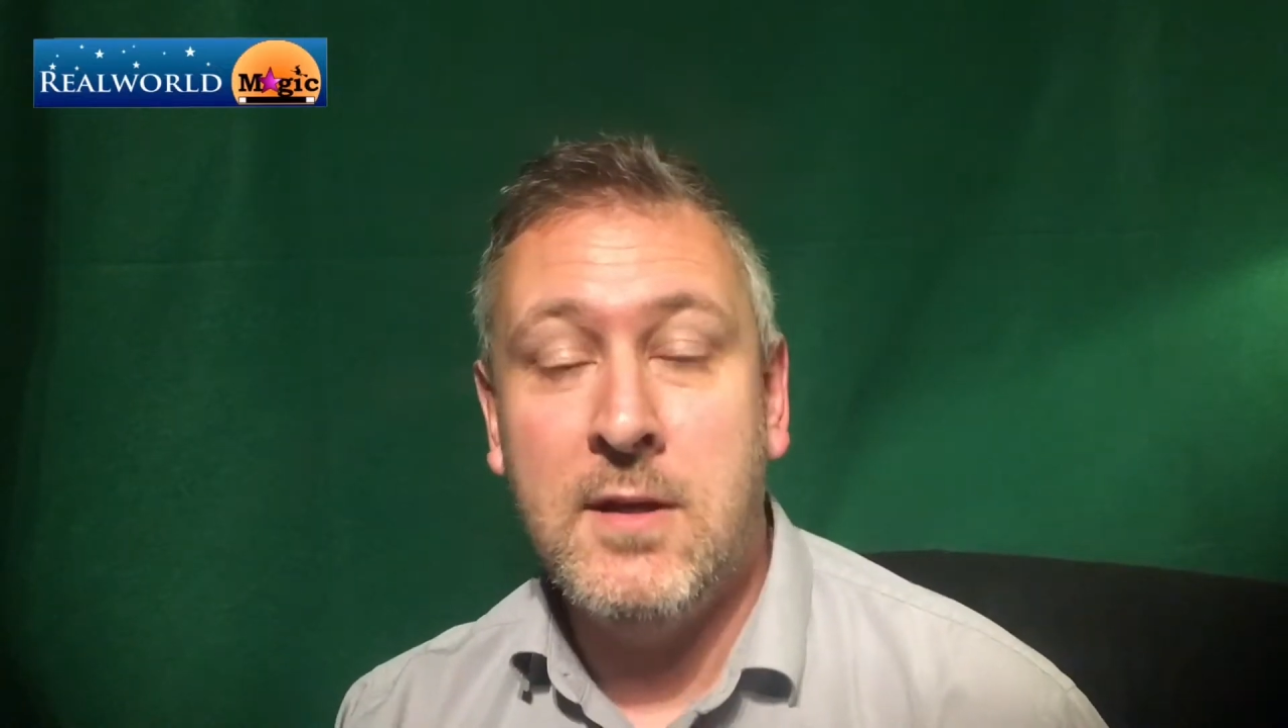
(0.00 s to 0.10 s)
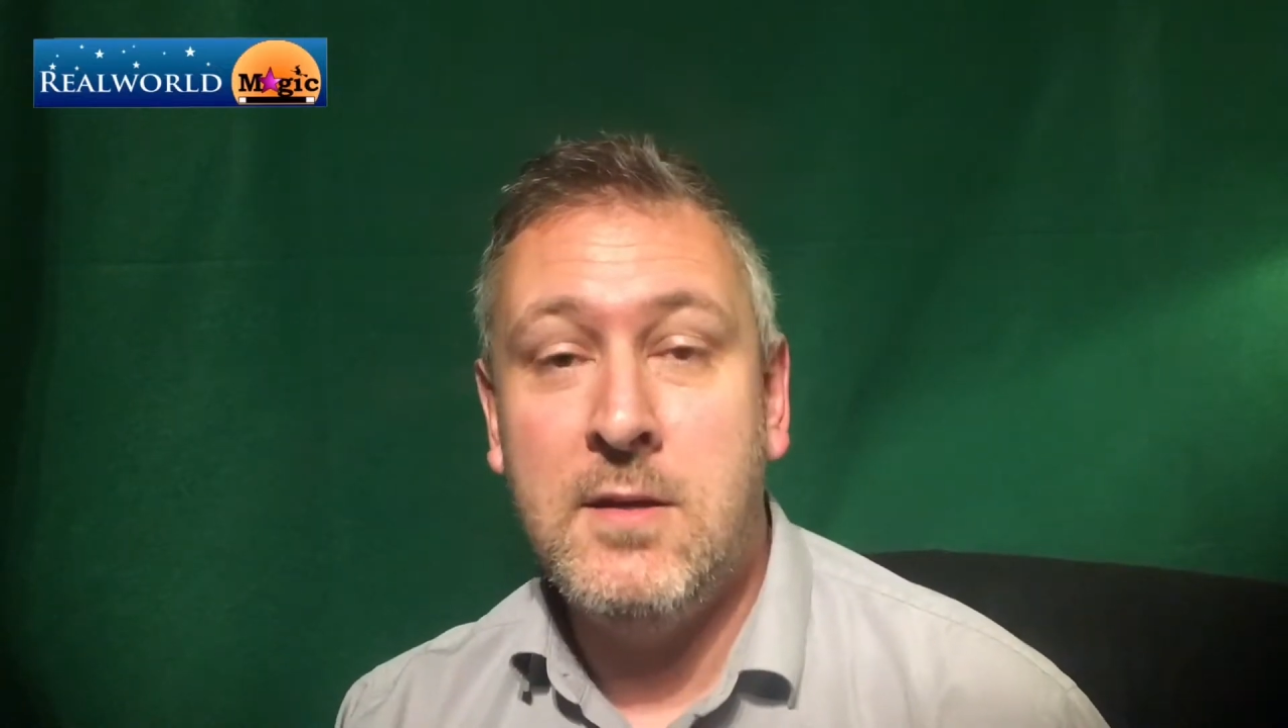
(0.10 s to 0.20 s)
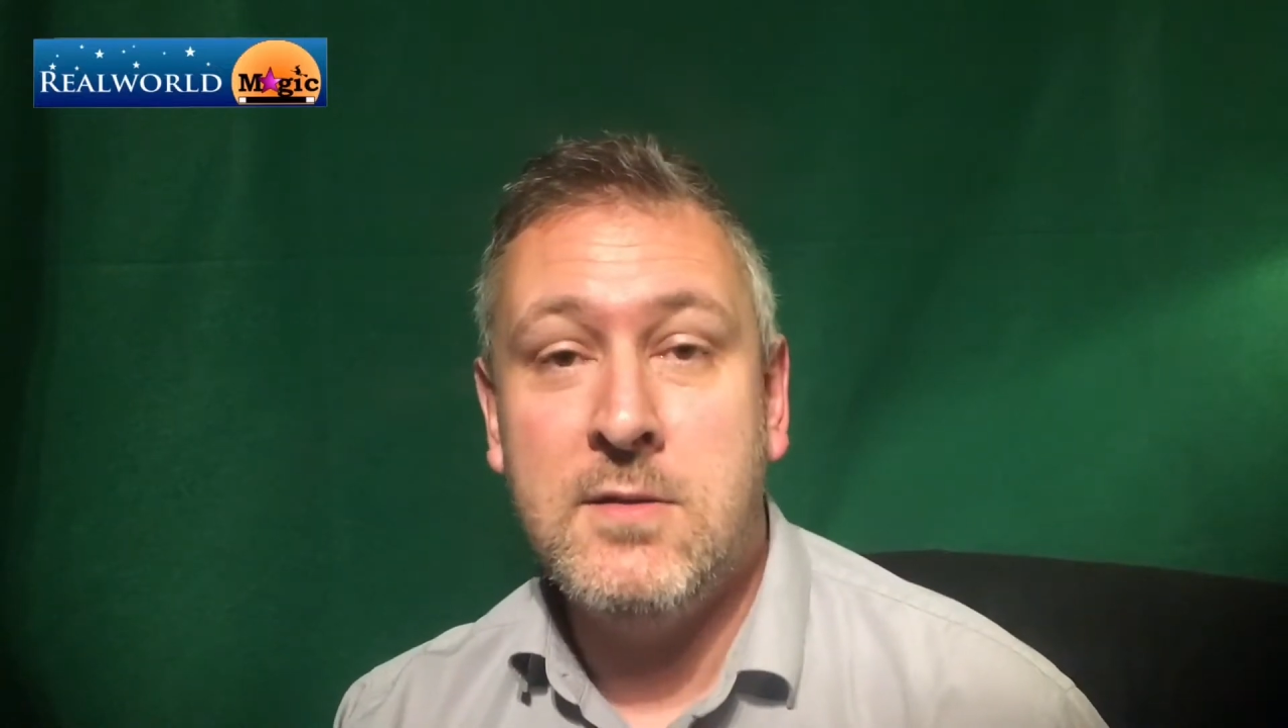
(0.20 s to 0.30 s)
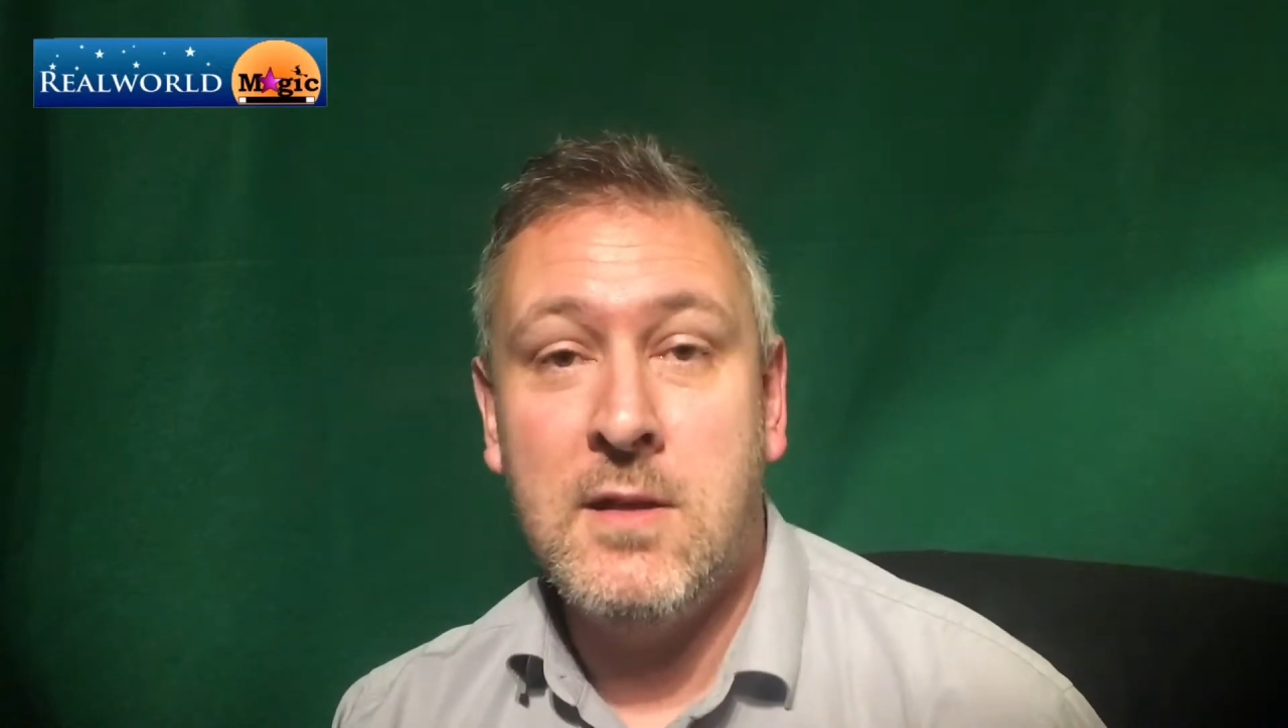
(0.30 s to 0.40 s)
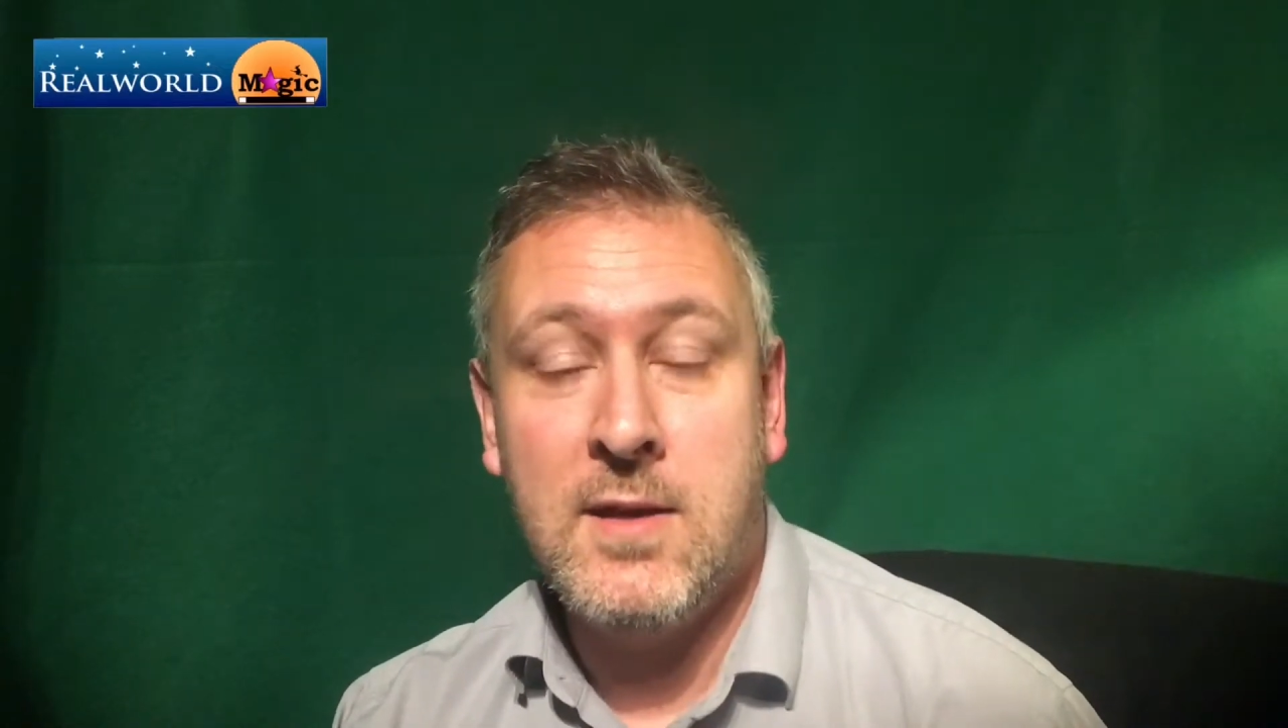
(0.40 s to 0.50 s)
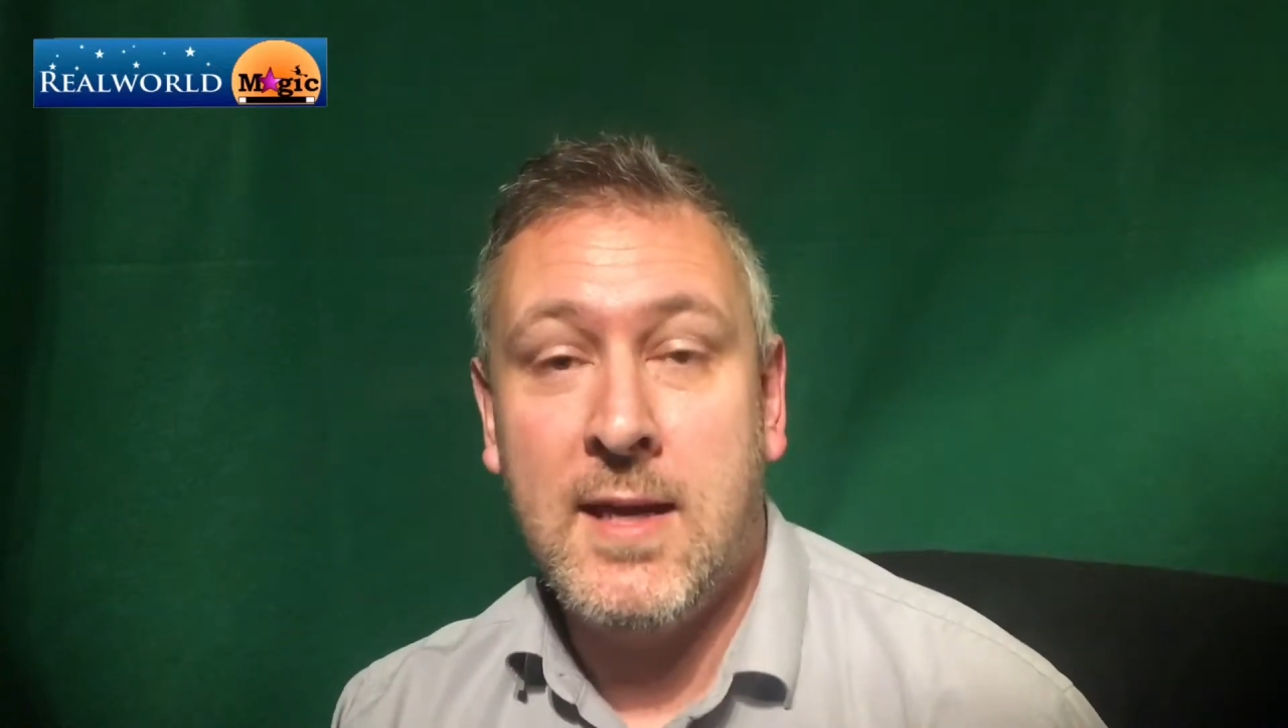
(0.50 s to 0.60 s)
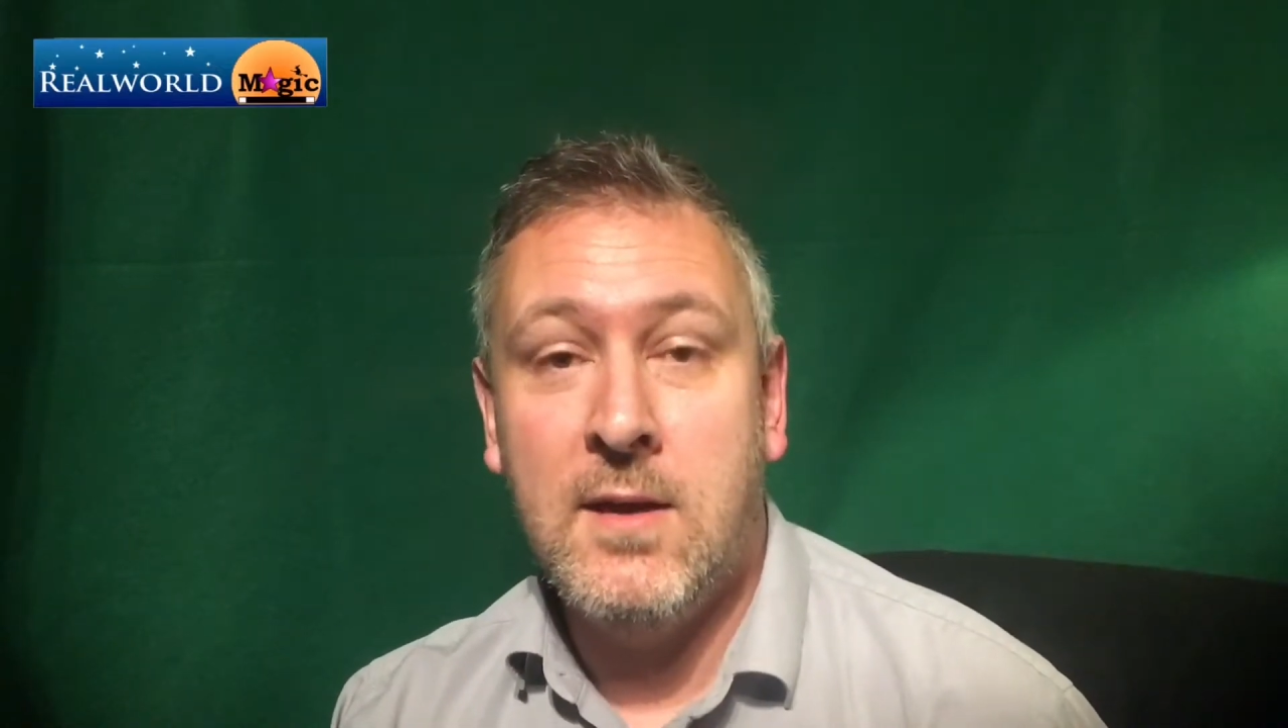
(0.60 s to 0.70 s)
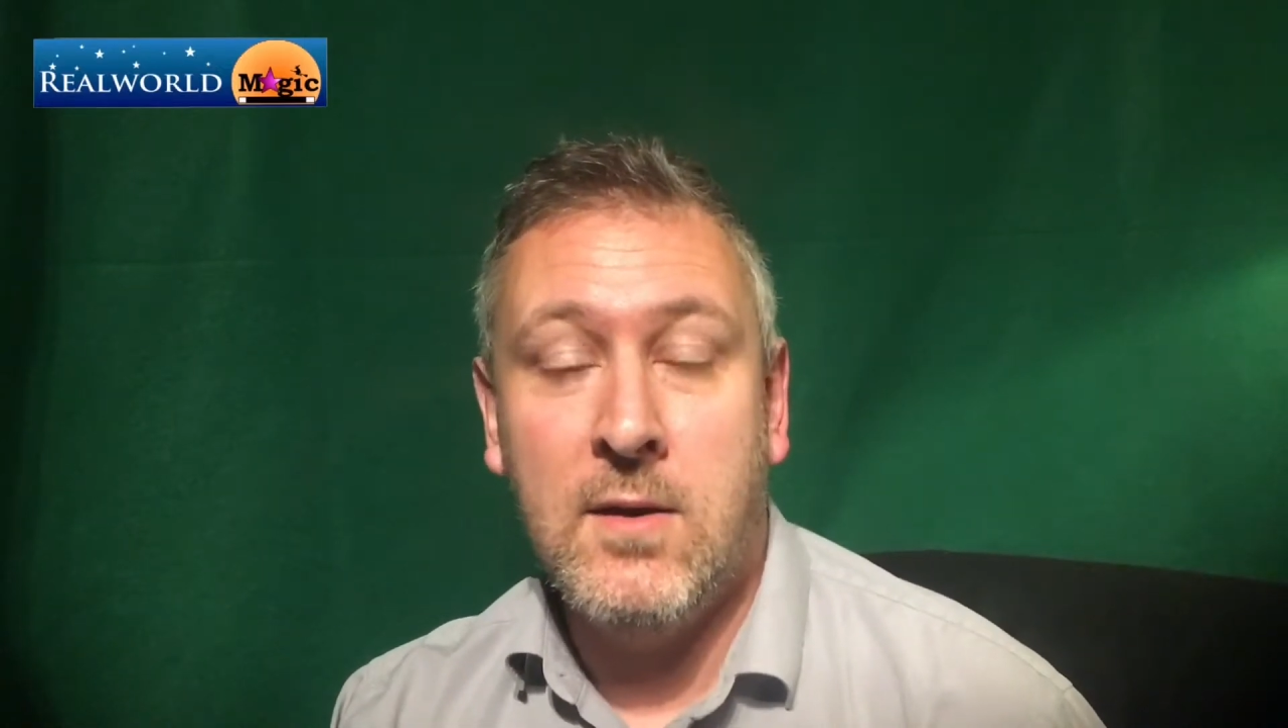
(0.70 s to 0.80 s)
who's looking